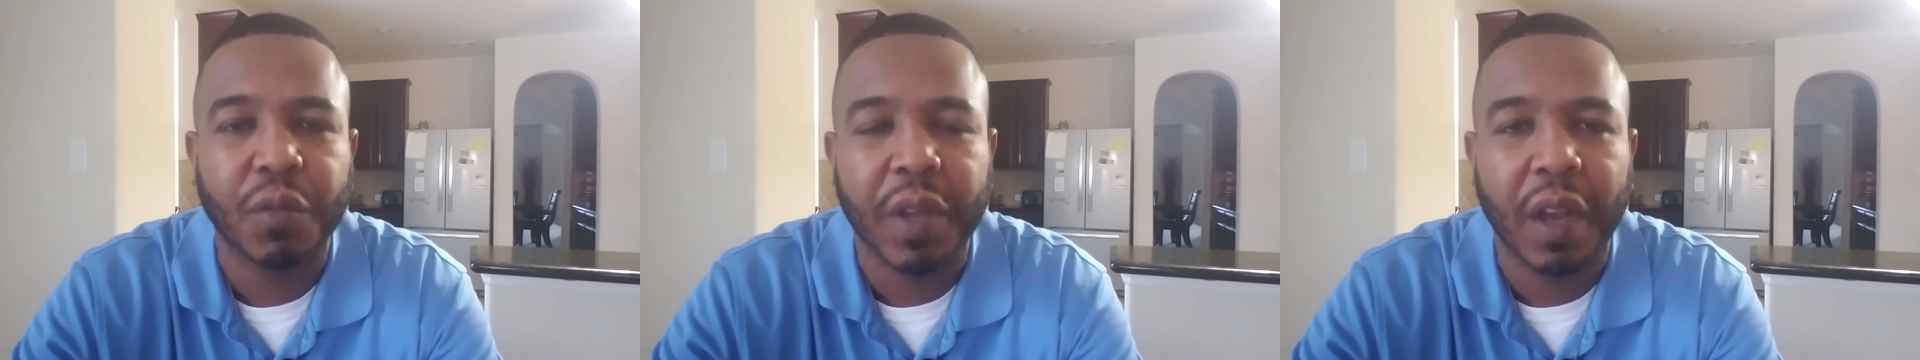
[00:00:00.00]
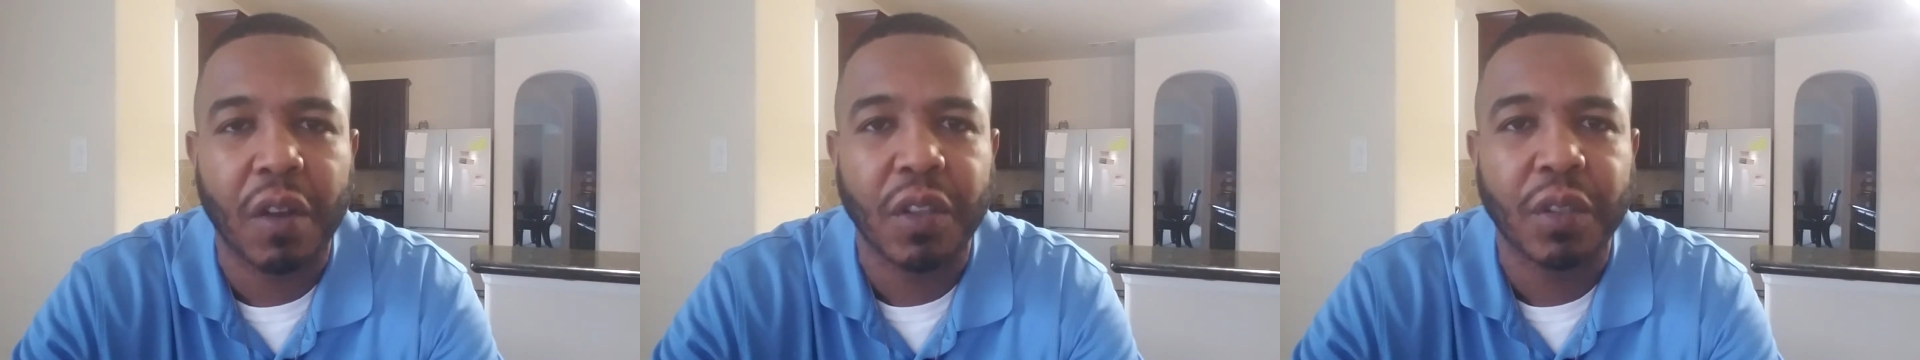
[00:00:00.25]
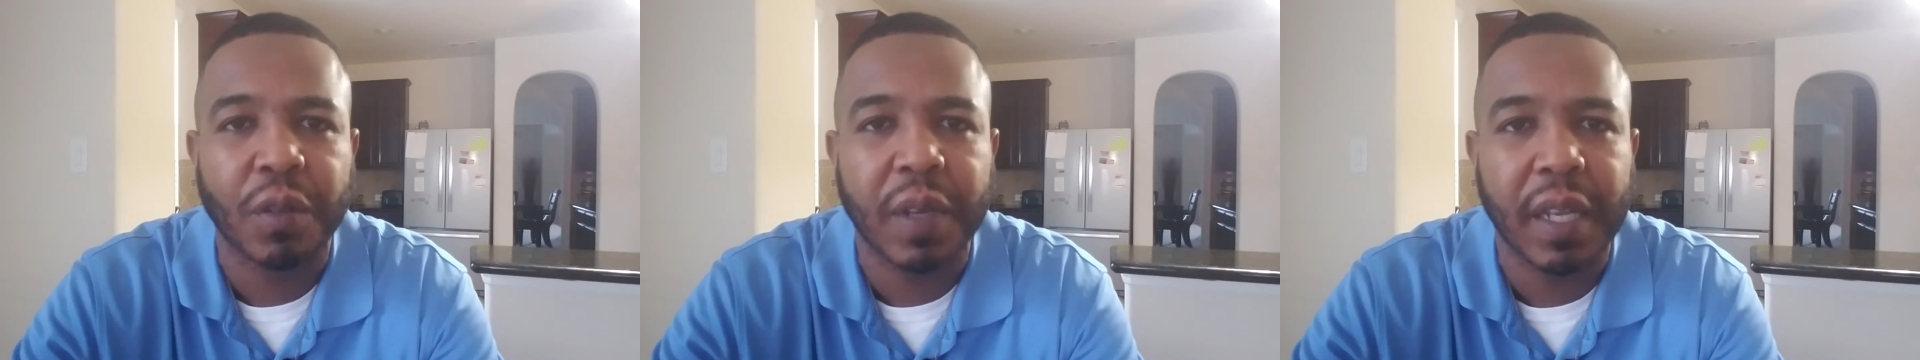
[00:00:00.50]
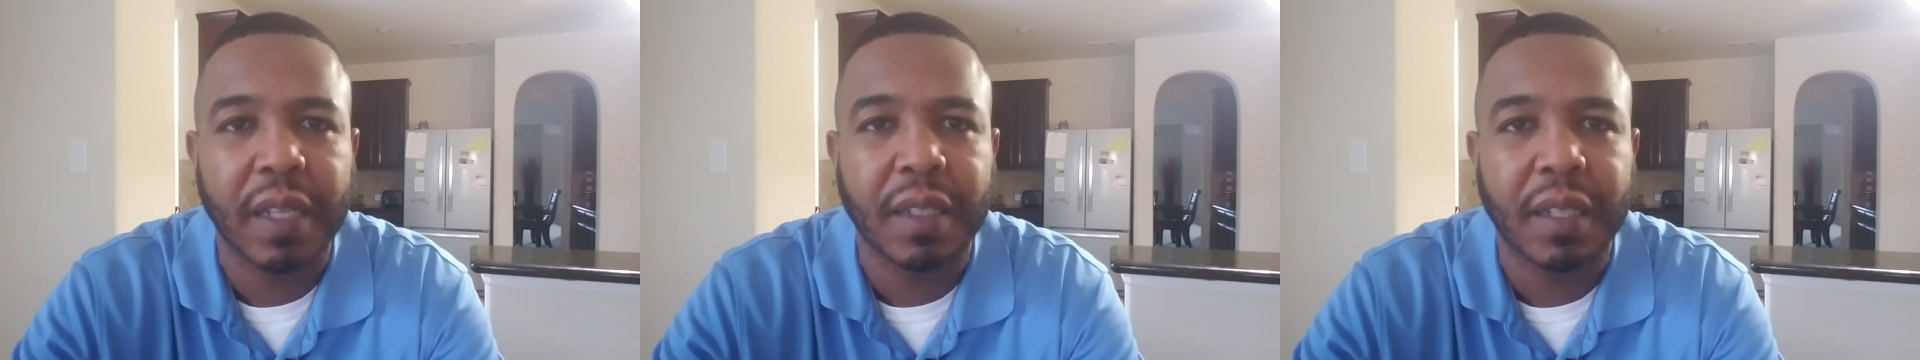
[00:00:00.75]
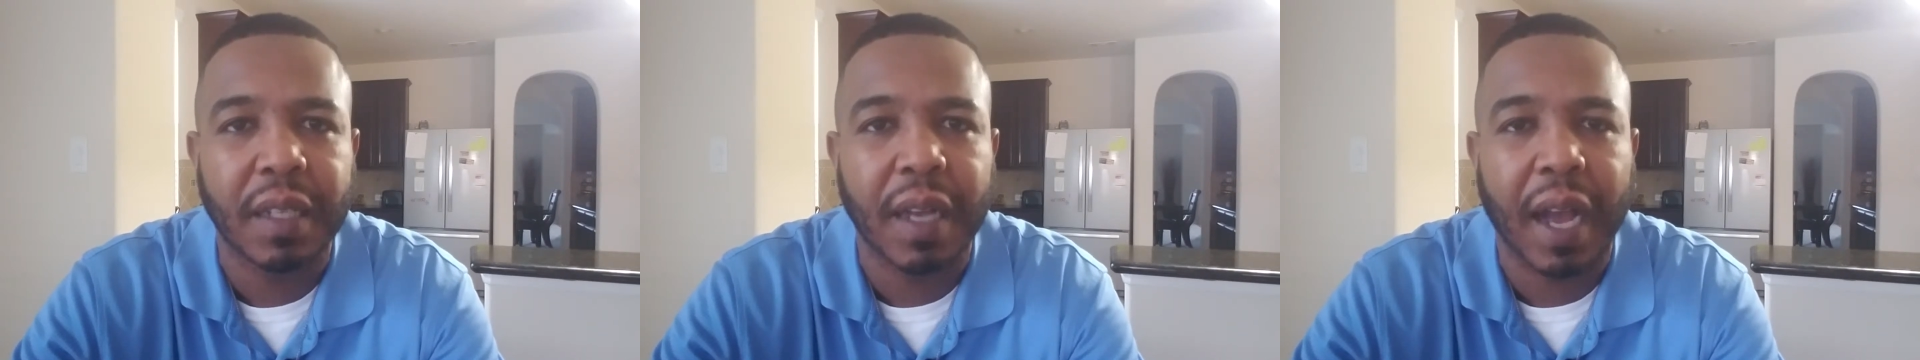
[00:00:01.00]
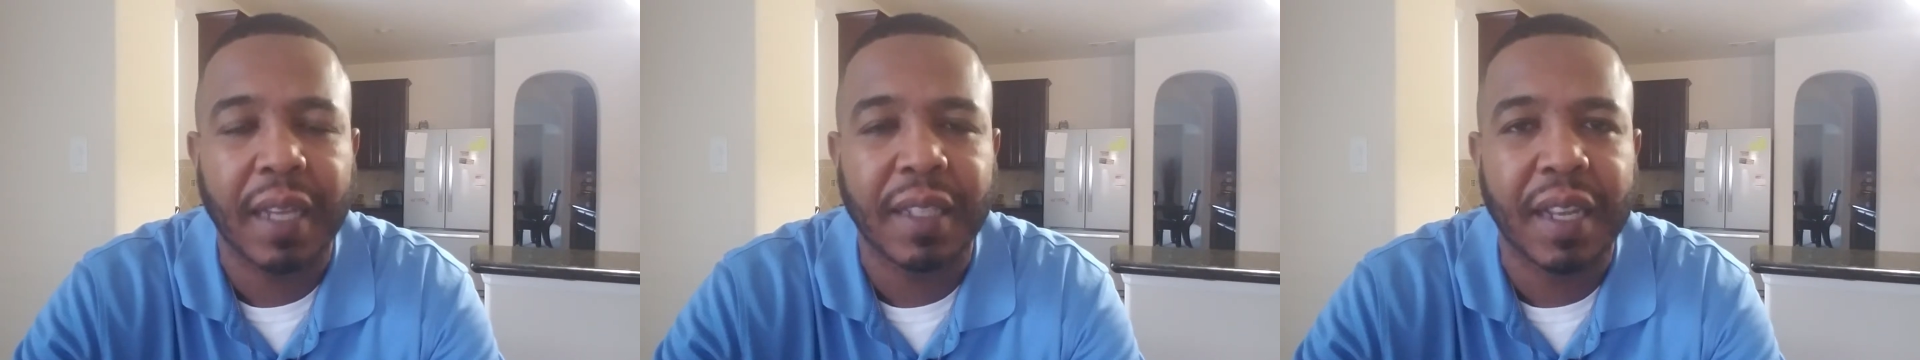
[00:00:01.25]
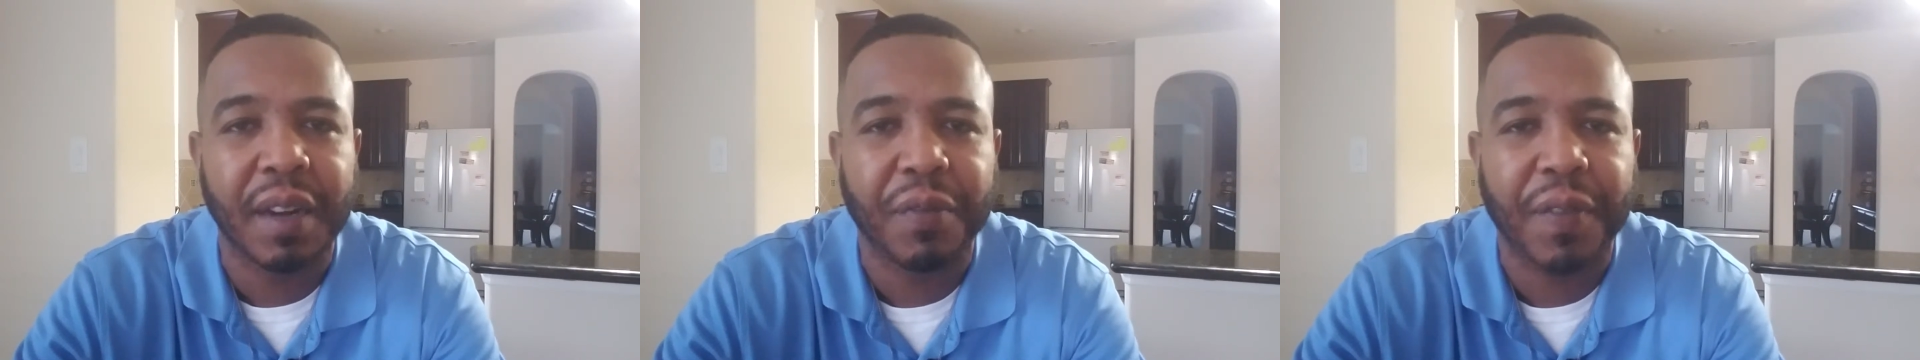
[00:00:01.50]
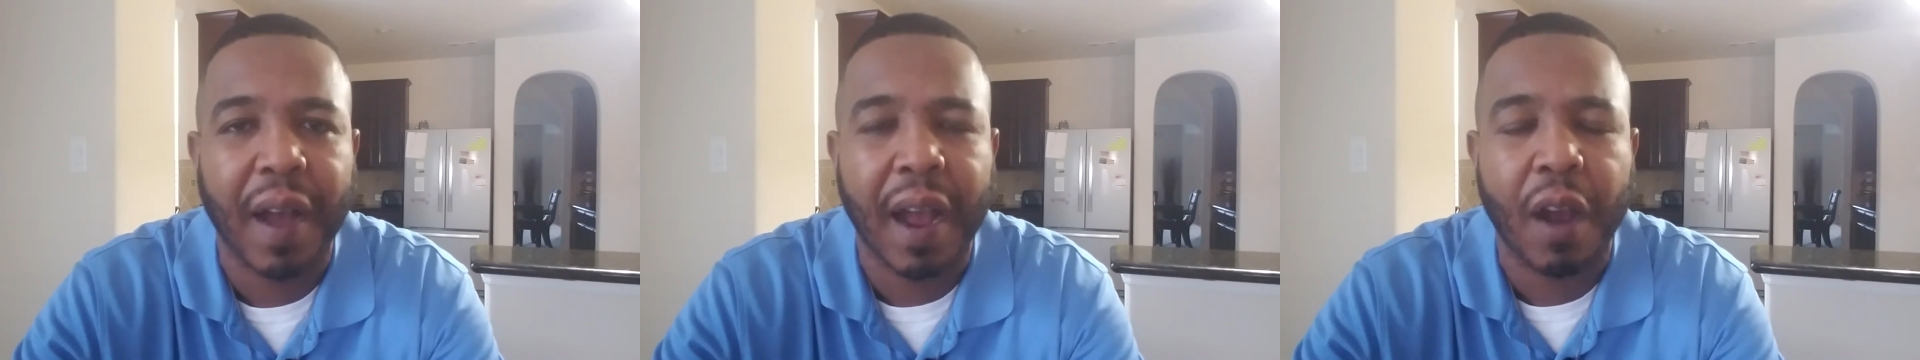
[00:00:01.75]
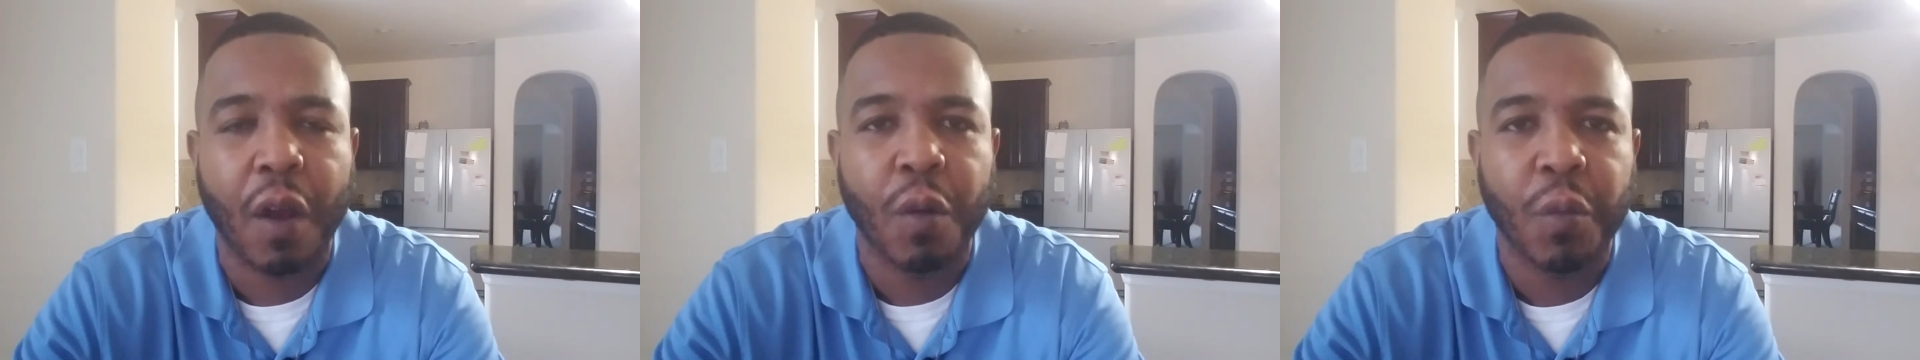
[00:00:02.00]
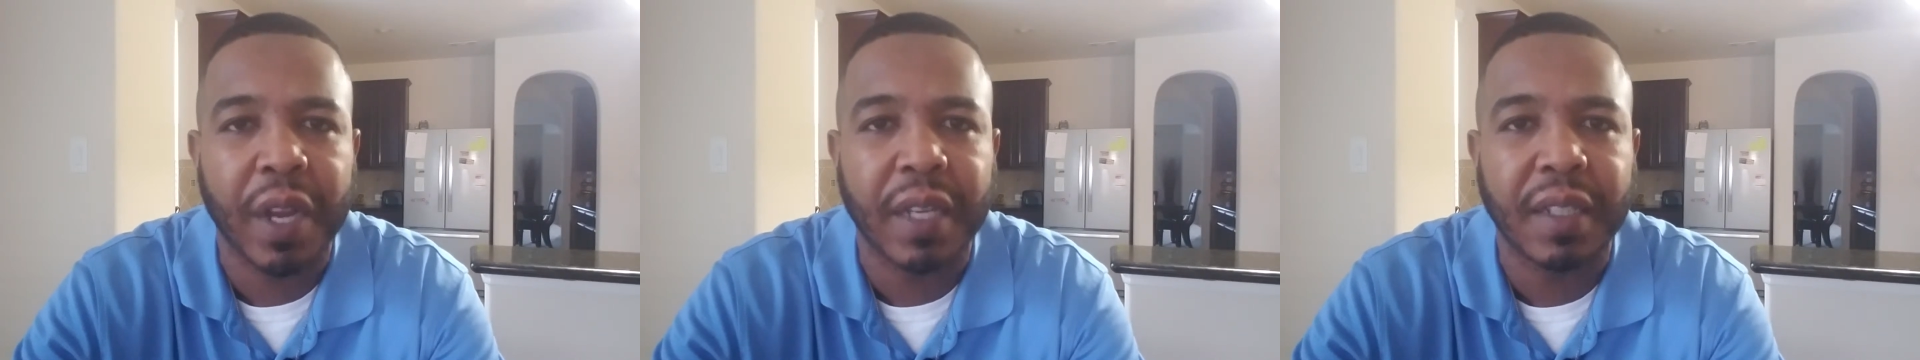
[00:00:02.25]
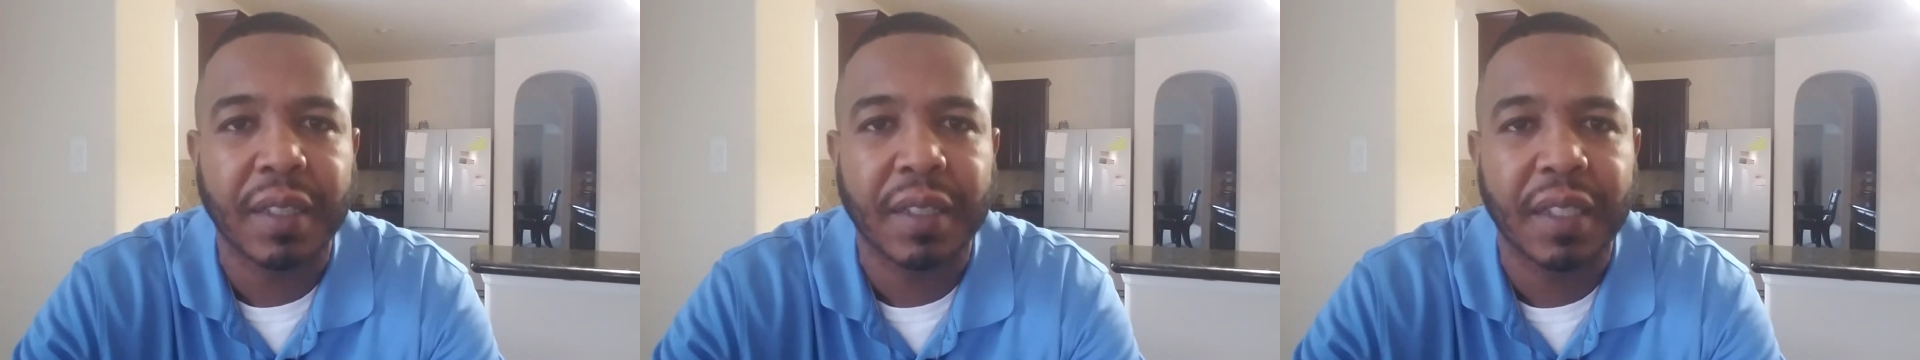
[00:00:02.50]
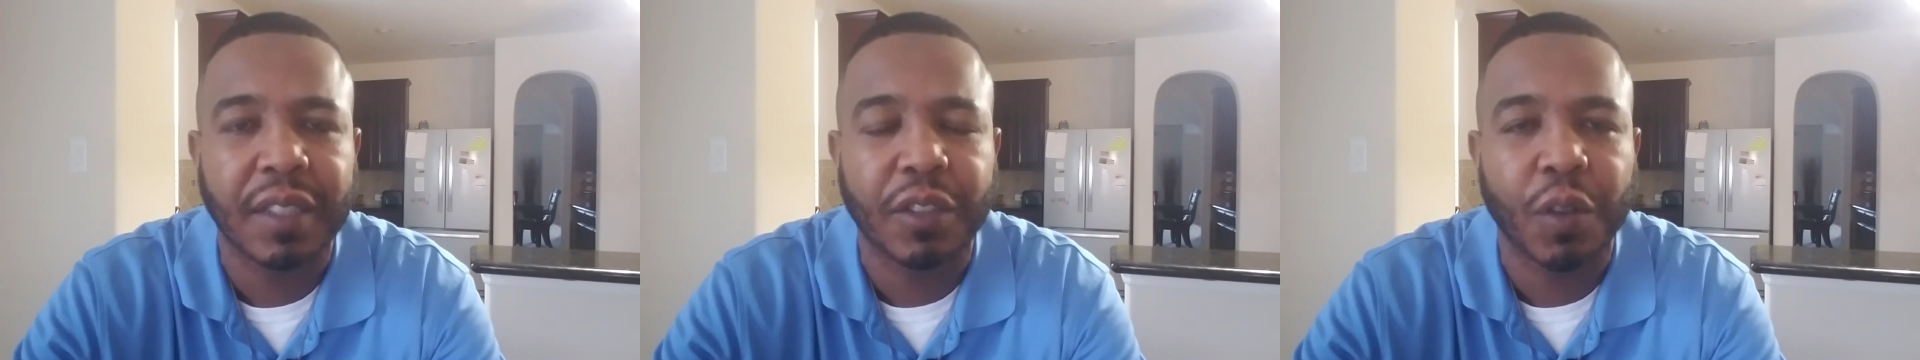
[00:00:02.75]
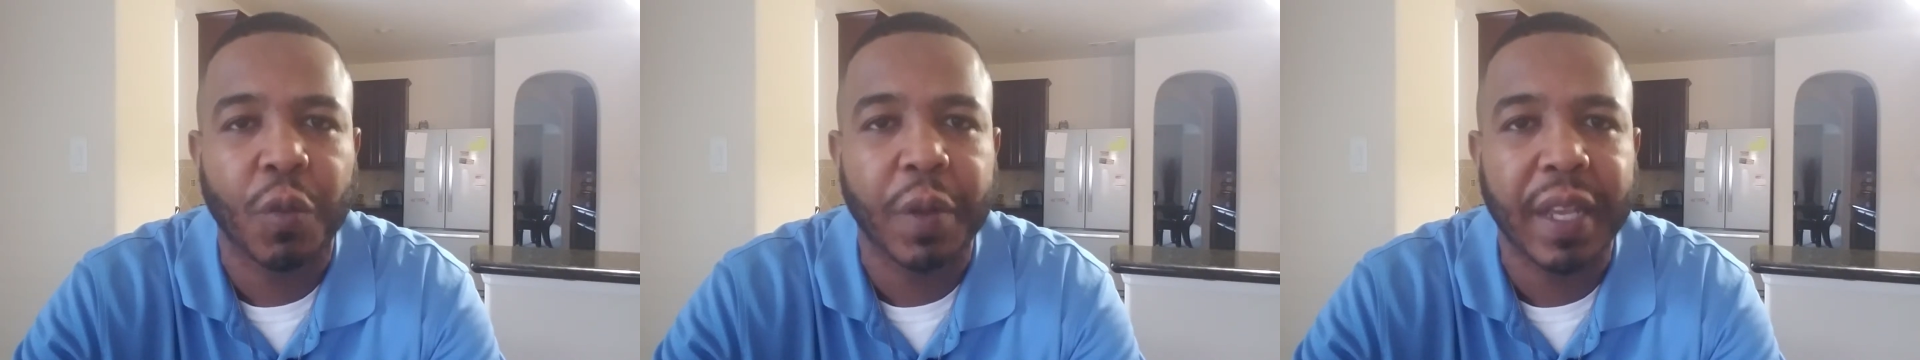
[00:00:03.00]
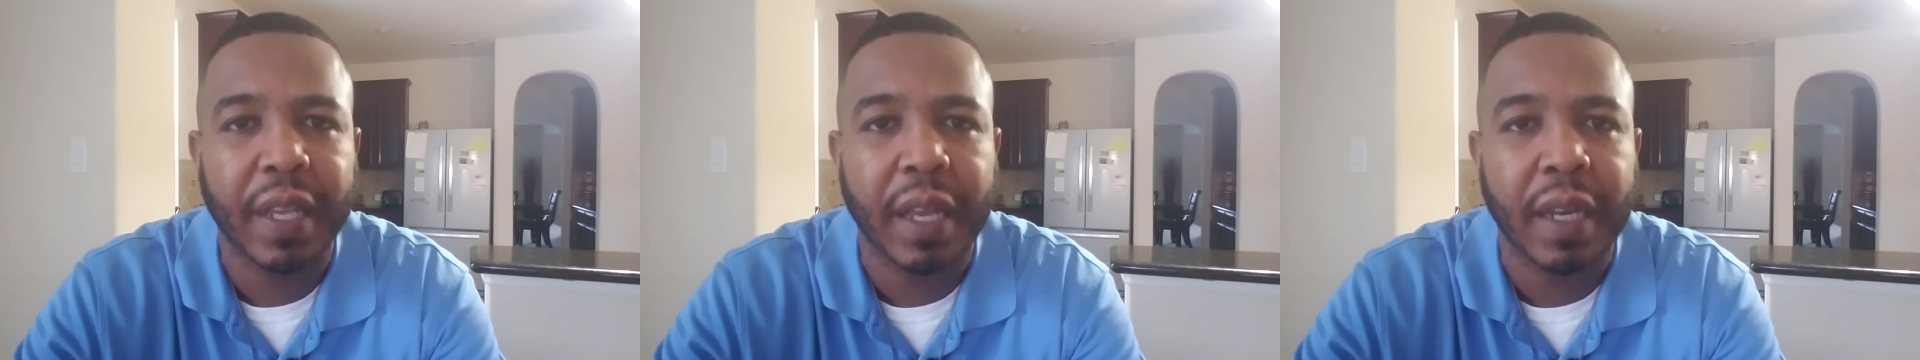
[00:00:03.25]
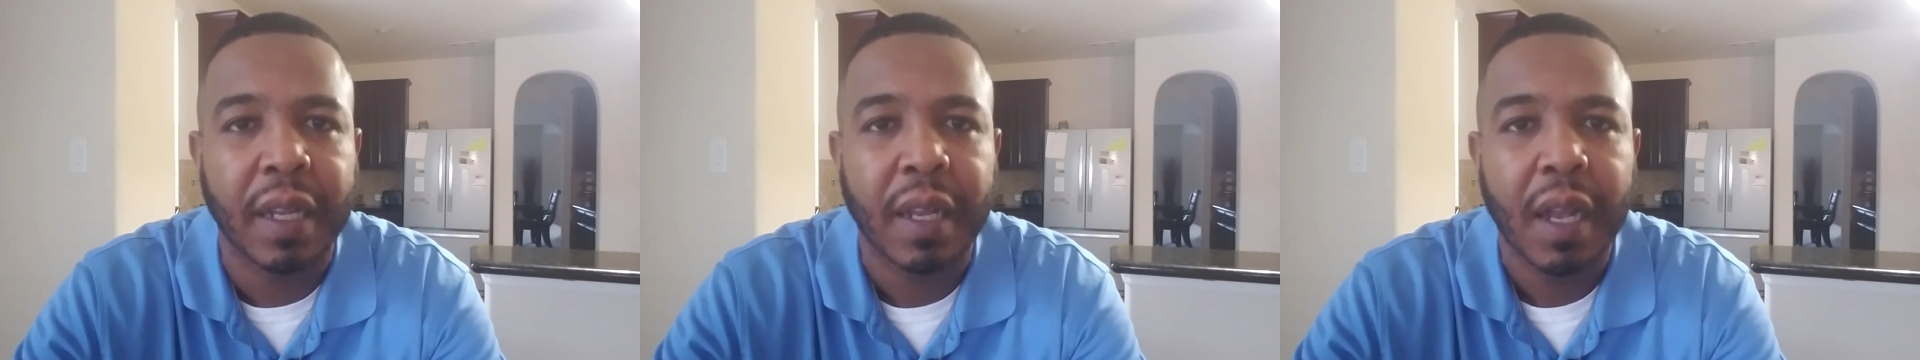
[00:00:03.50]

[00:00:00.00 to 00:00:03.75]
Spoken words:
we also need to identify our weaknesses so we can